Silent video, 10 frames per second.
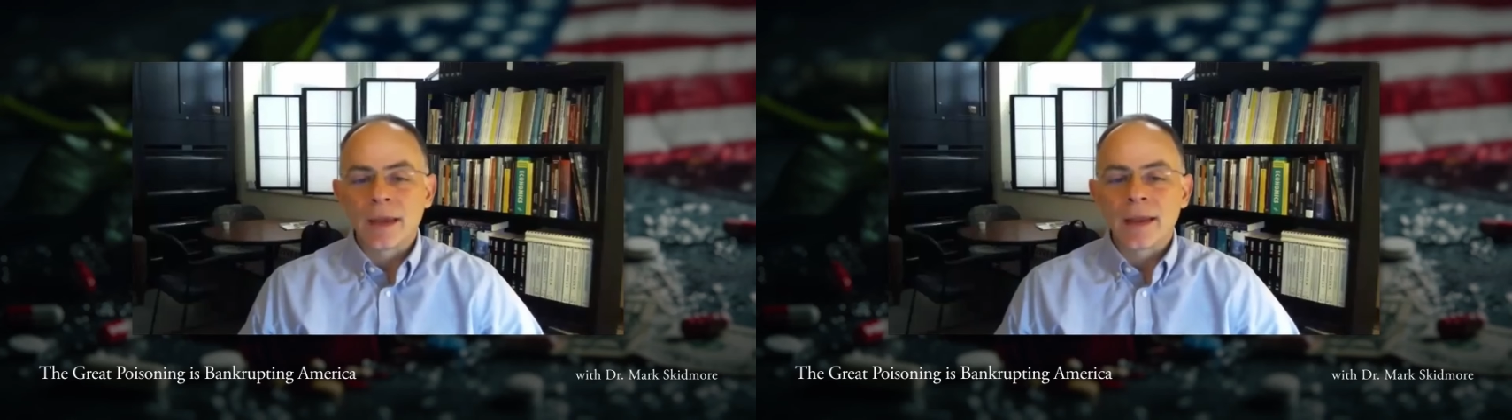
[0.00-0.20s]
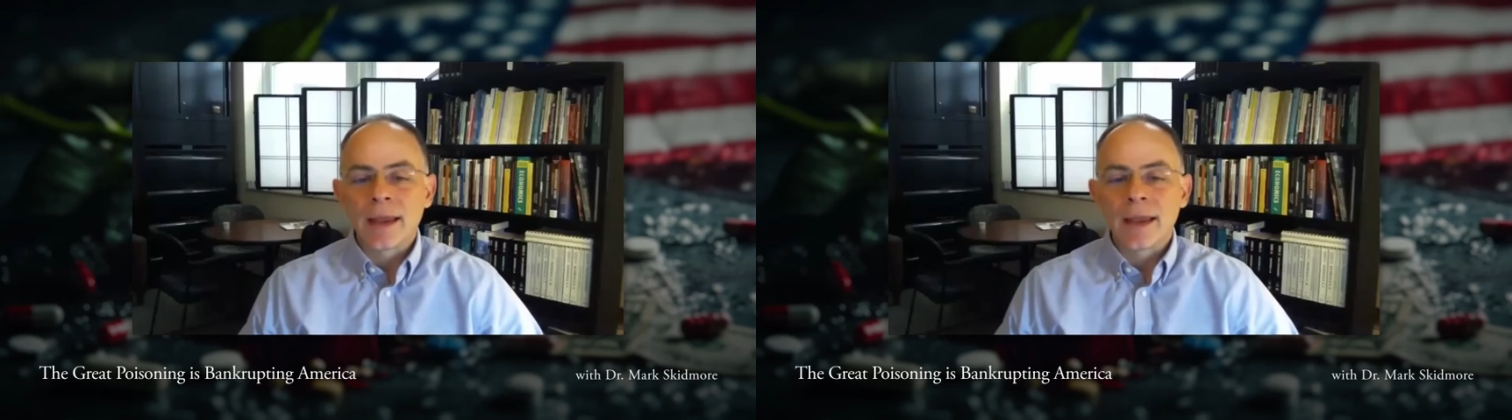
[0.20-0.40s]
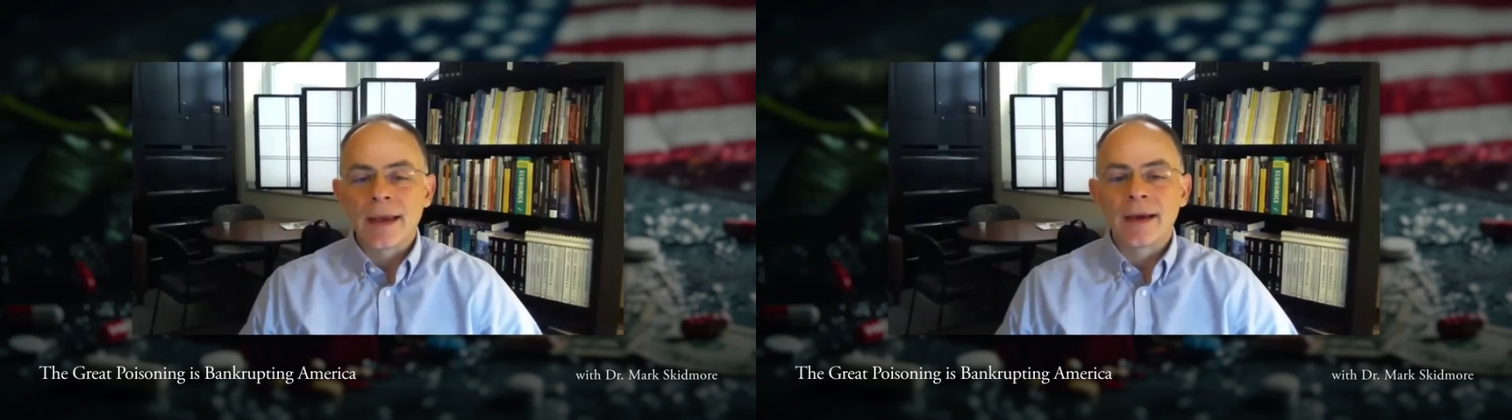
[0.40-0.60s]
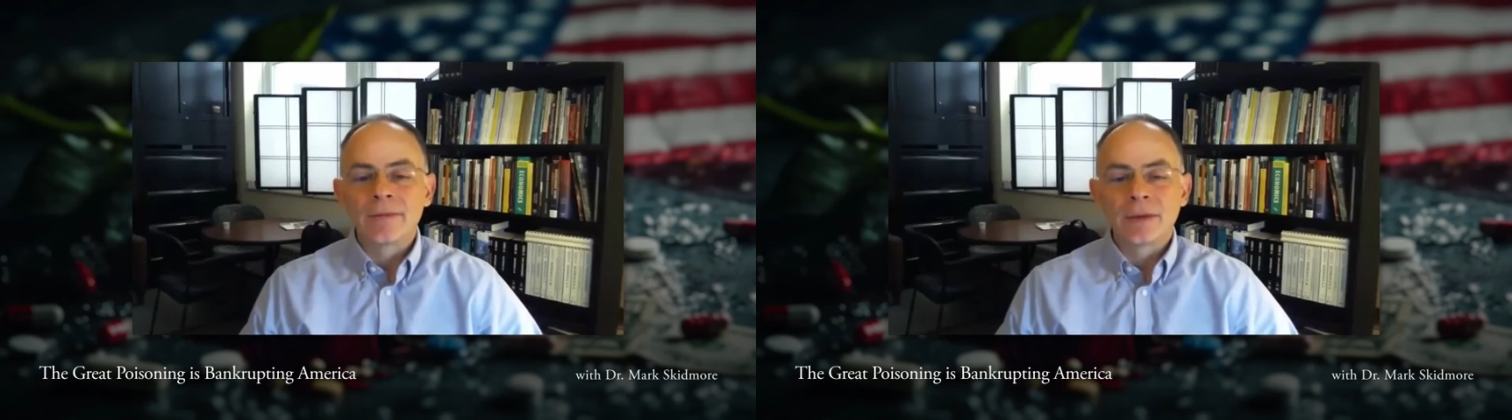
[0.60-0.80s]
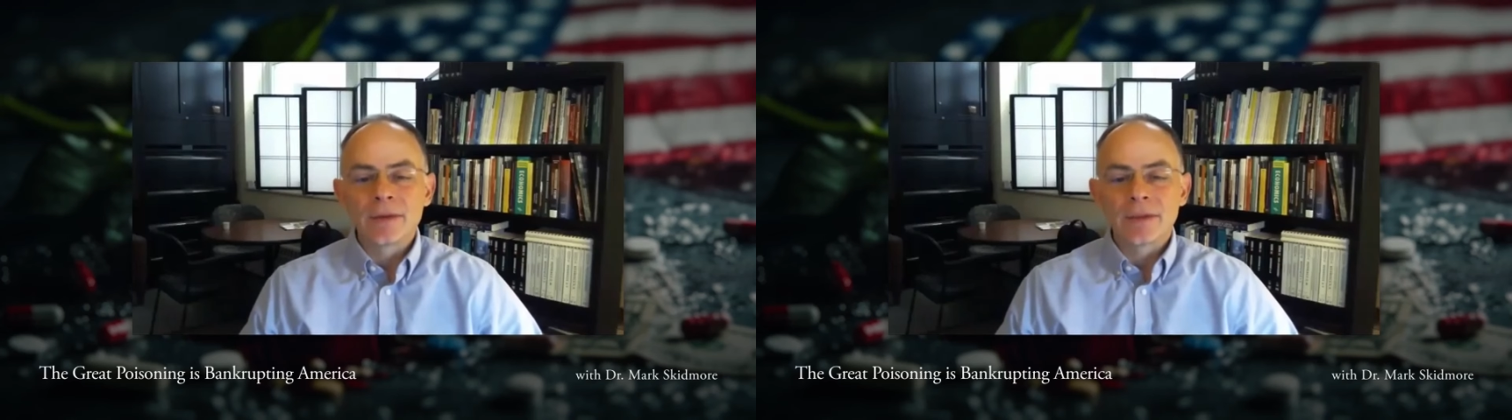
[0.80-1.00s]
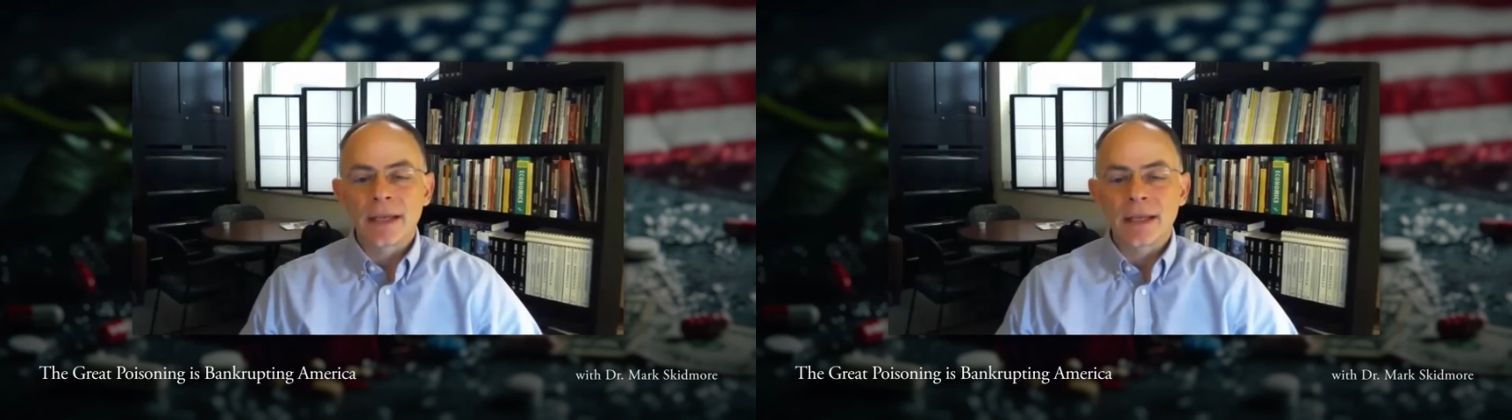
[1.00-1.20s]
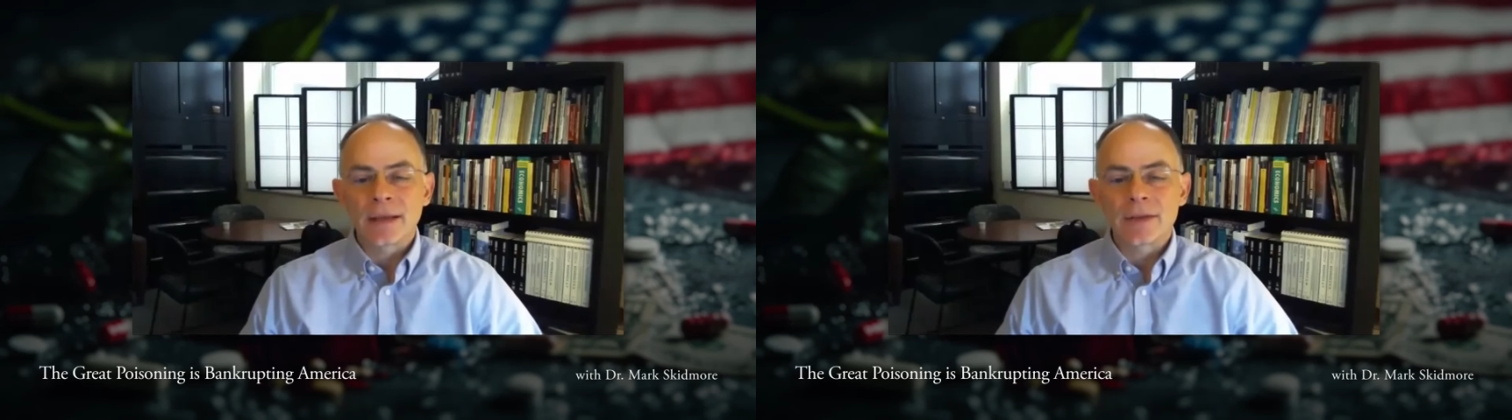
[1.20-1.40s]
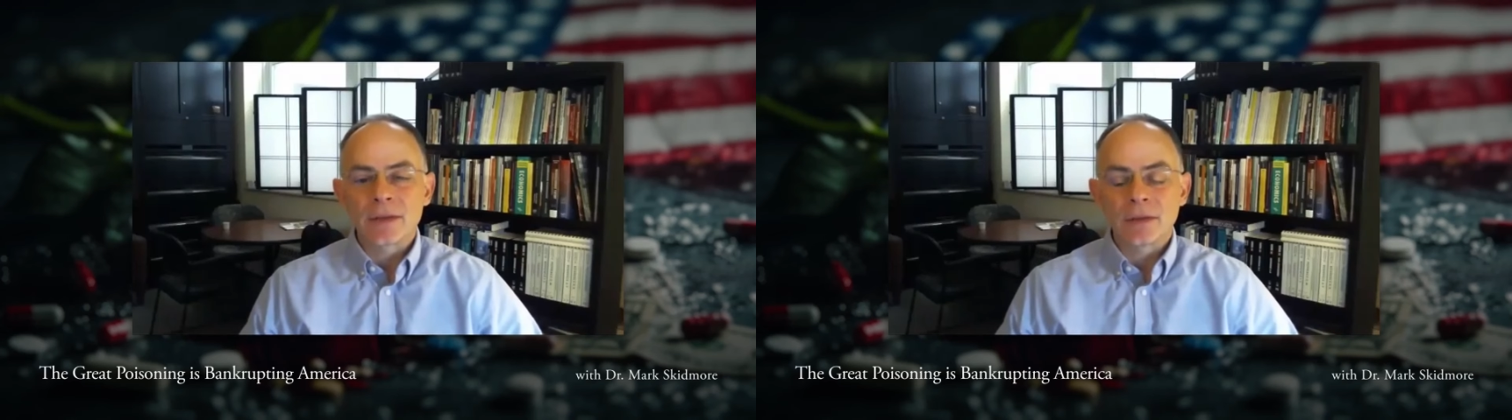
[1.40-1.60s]
that have on
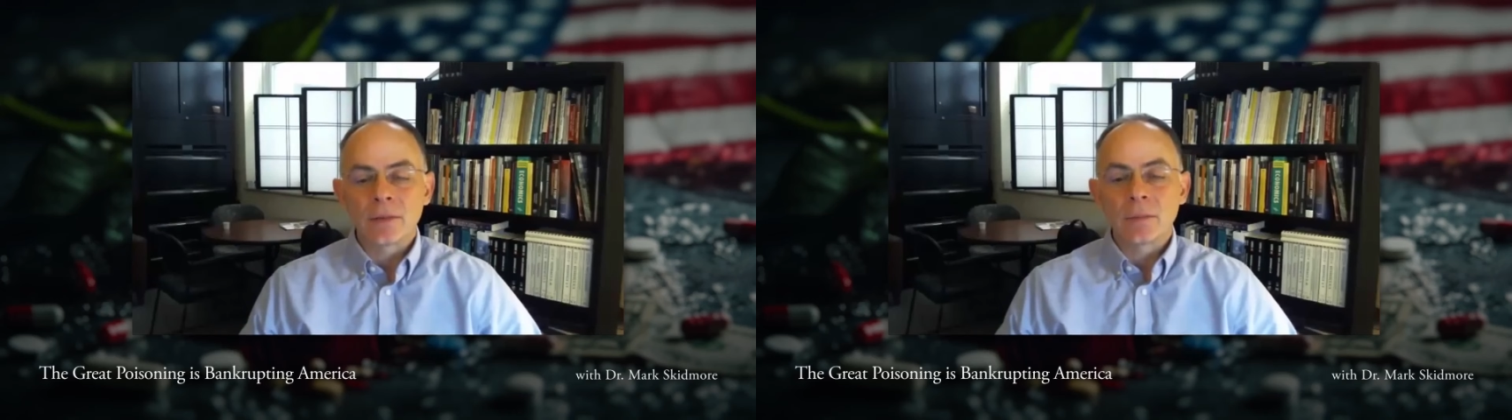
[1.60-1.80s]
states,